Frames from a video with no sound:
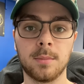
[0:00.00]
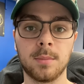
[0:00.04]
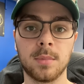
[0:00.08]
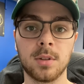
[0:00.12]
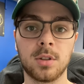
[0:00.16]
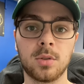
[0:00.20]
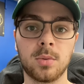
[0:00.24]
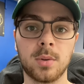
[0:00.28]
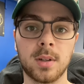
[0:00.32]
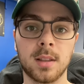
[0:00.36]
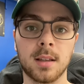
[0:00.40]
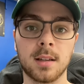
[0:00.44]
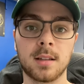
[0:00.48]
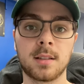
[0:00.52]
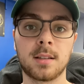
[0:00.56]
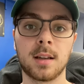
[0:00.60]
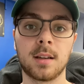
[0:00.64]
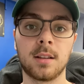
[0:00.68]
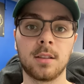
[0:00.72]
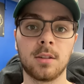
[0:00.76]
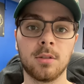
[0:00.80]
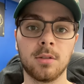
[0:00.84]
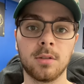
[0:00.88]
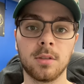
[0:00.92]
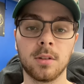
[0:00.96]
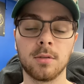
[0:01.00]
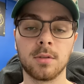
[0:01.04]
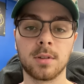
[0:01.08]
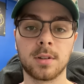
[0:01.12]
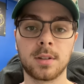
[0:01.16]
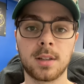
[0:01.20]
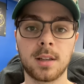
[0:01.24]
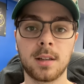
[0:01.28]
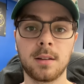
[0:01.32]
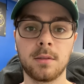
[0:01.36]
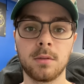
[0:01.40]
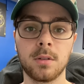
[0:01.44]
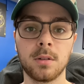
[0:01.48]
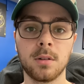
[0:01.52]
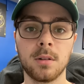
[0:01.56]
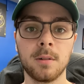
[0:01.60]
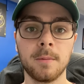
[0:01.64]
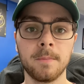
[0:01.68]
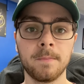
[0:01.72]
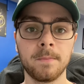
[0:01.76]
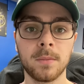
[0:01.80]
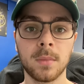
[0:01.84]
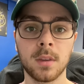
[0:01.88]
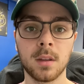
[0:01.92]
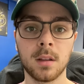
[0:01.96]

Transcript: between the sender and the receiver.